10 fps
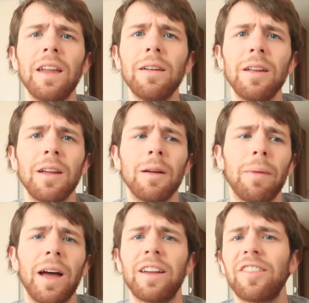then
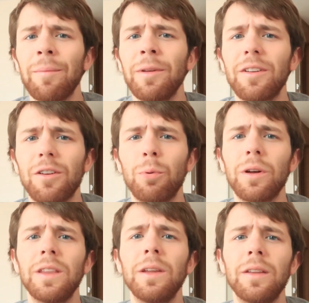my excitement
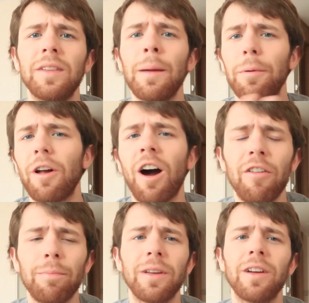quickly tapered
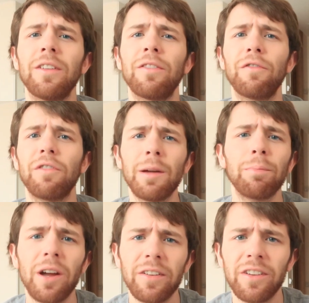off because
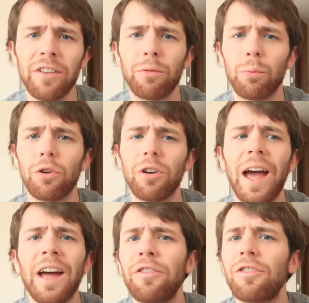flight prices were
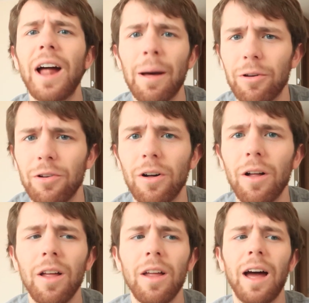astronomical.